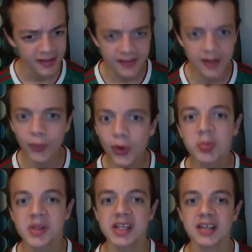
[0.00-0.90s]
there will
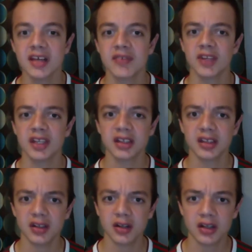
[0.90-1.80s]
be definitely
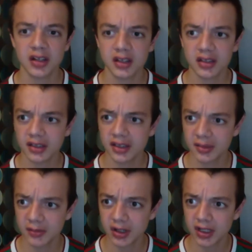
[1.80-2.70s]

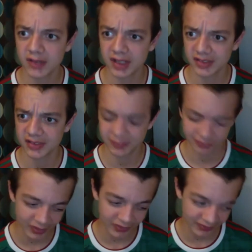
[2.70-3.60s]
higher ranked,
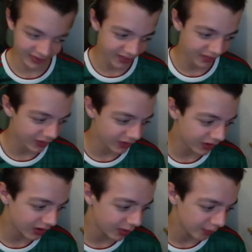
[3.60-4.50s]
well, you know,
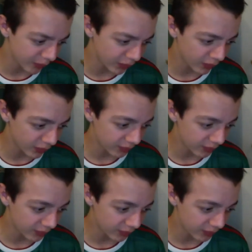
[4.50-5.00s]
higher, more